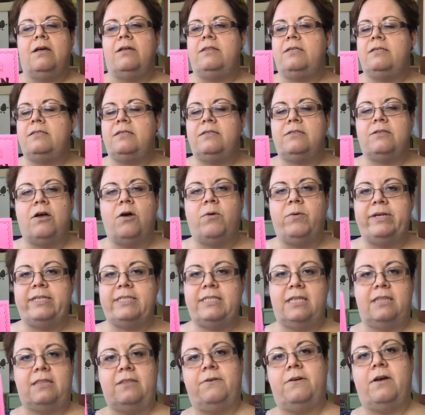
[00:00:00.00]
This is
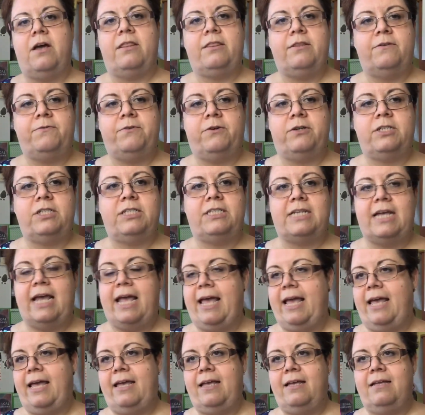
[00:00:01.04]
always on the first
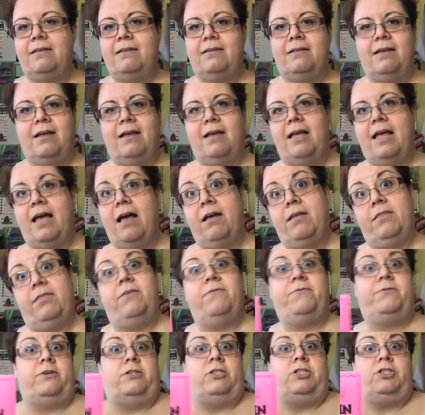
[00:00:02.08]
day,
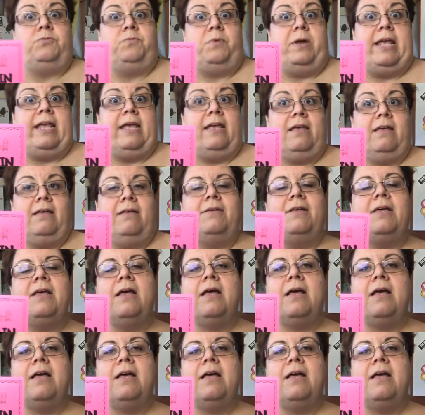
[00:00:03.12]
the first week.